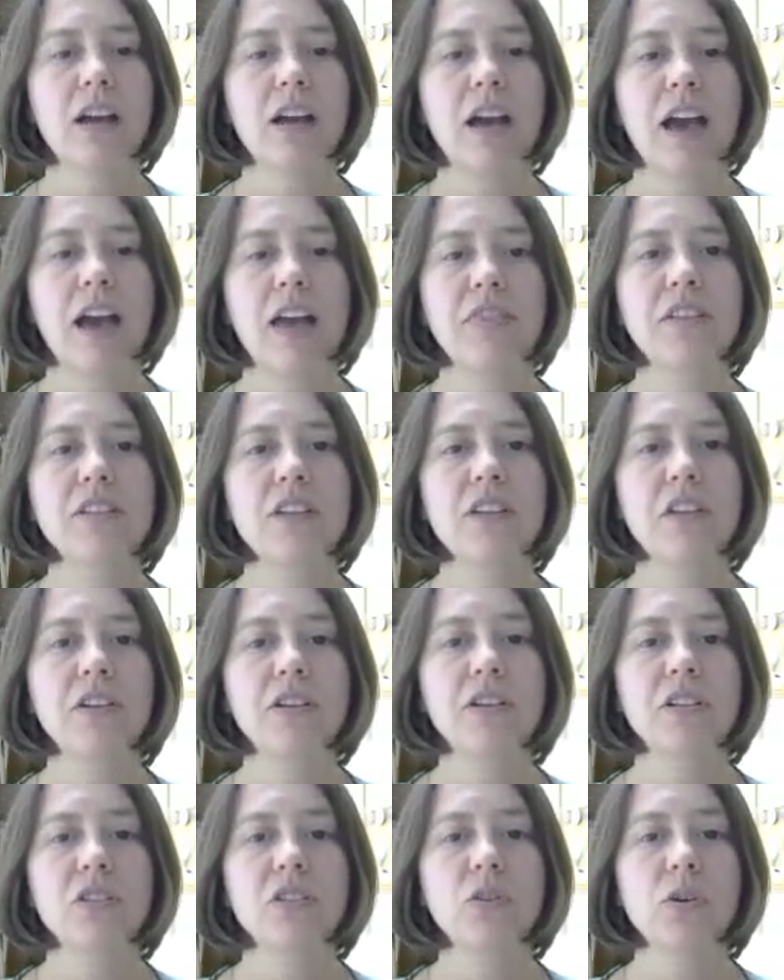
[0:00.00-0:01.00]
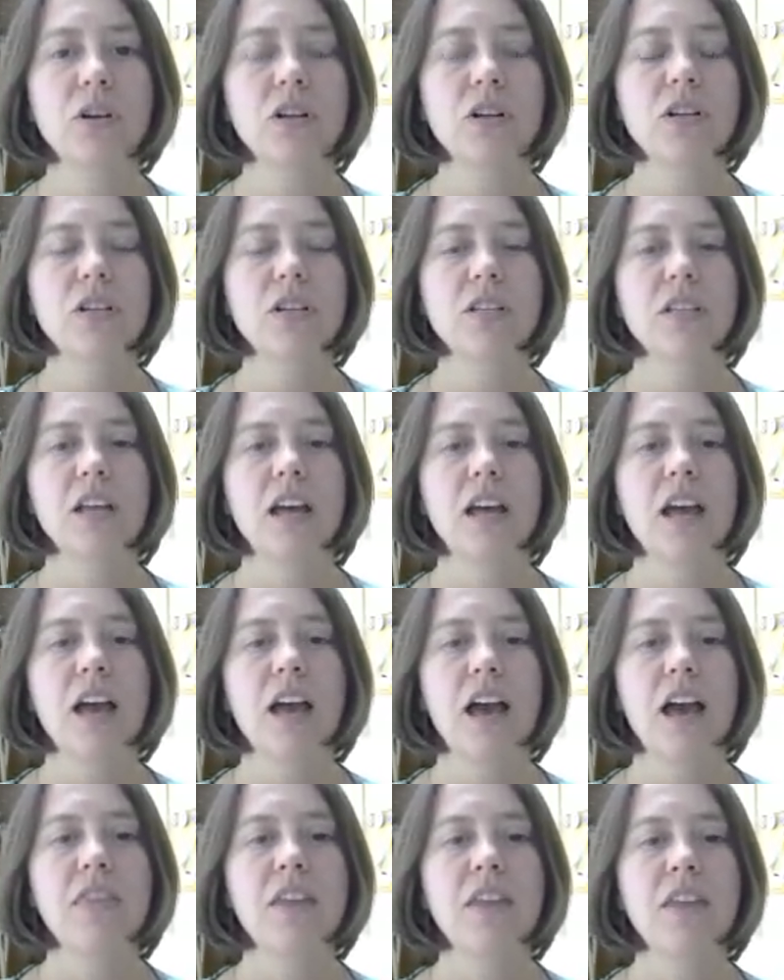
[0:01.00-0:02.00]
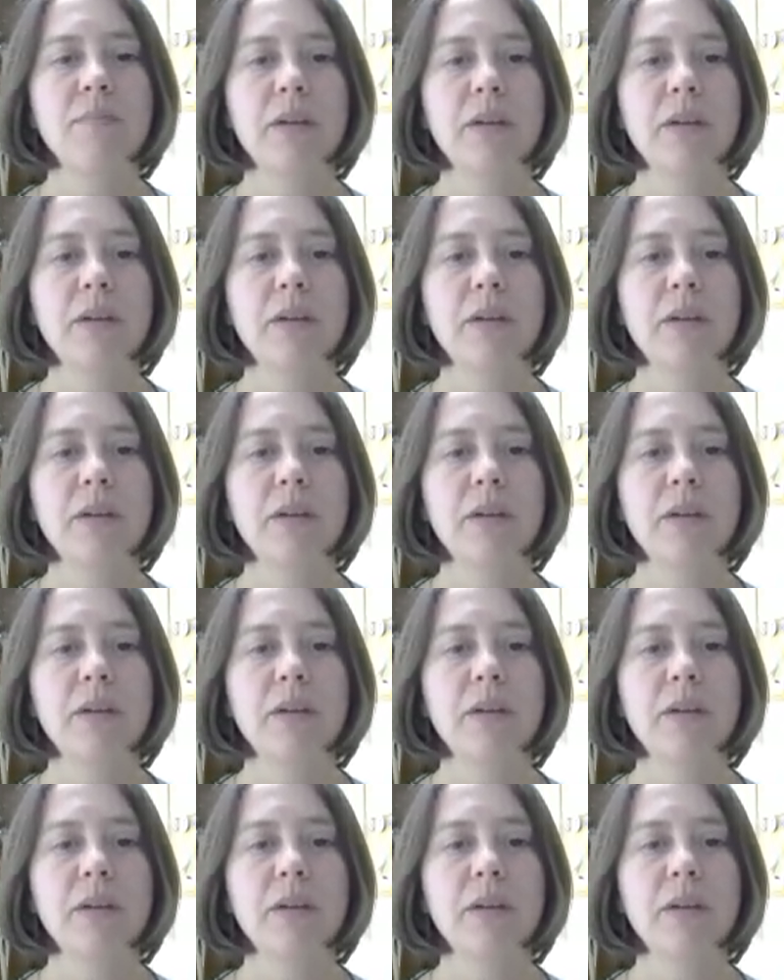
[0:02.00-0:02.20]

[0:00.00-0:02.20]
at these other disorders and then be